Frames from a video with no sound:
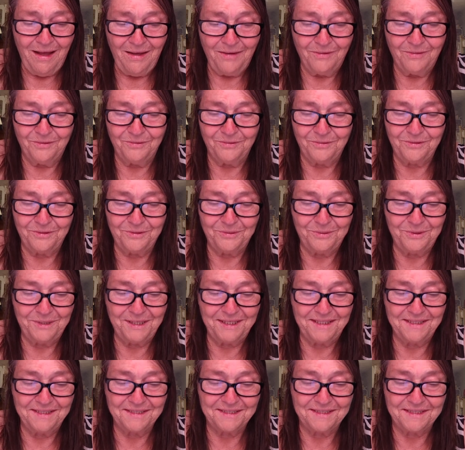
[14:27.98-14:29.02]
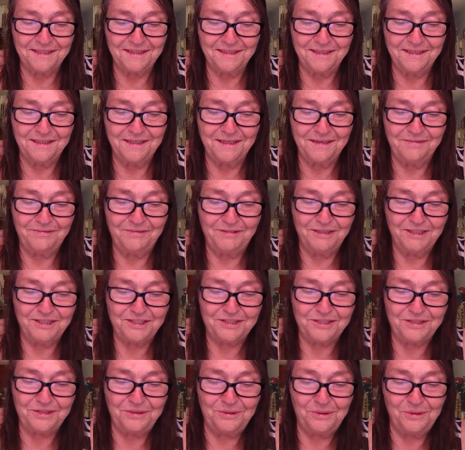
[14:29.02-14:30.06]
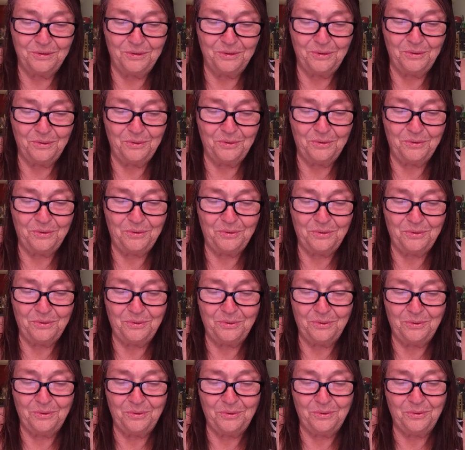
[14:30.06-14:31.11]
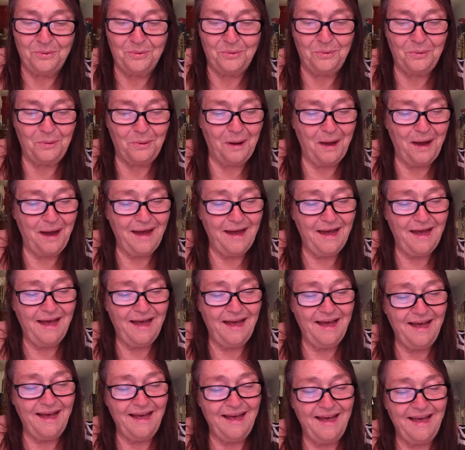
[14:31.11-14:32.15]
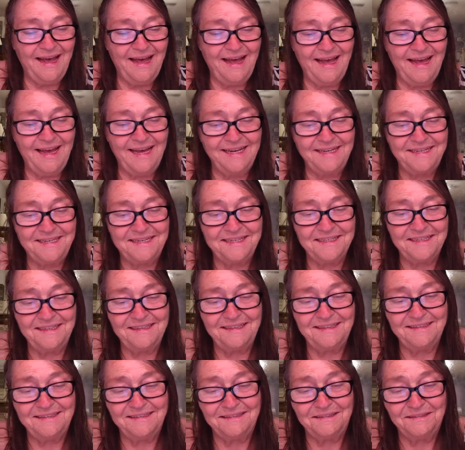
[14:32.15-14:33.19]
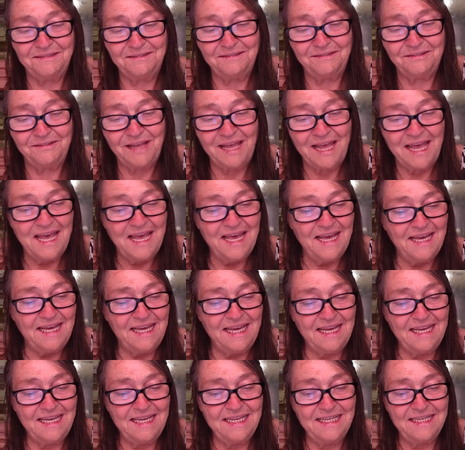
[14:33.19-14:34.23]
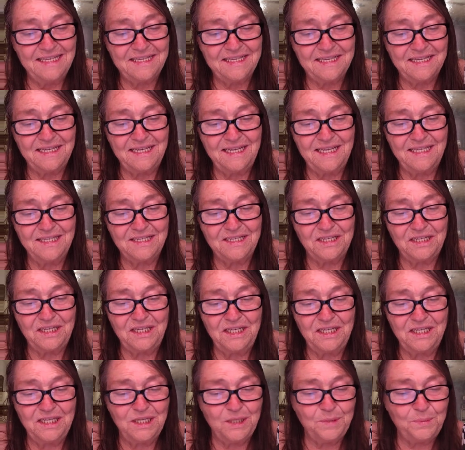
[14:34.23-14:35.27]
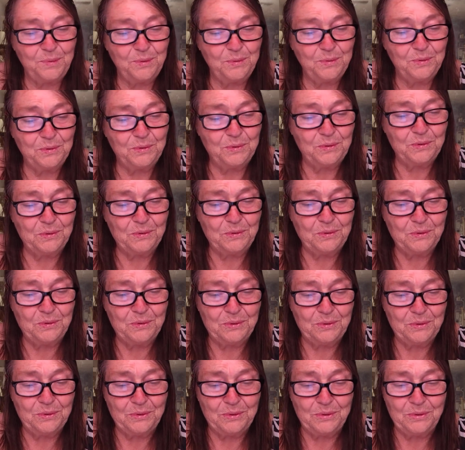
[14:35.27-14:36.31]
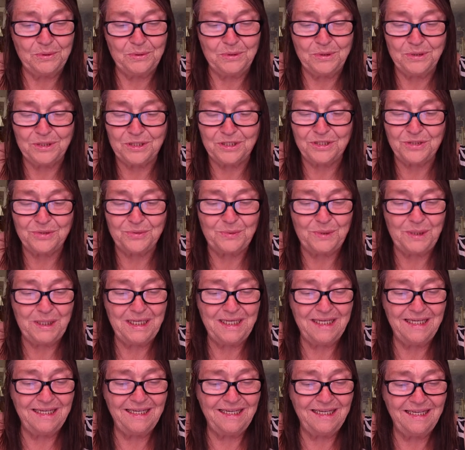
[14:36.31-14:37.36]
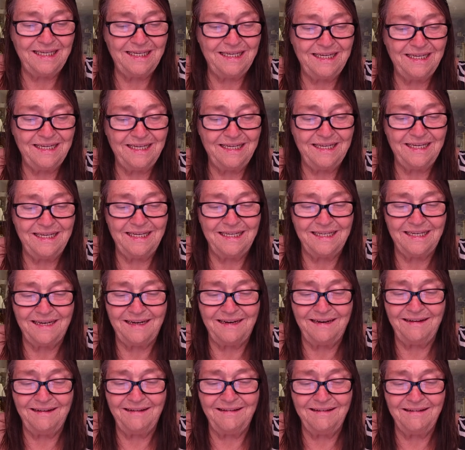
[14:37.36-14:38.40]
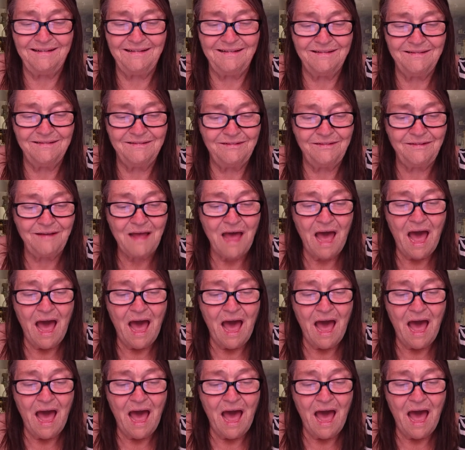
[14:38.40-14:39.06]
On the wings of a snow white dove, he sends his pure, sweet love,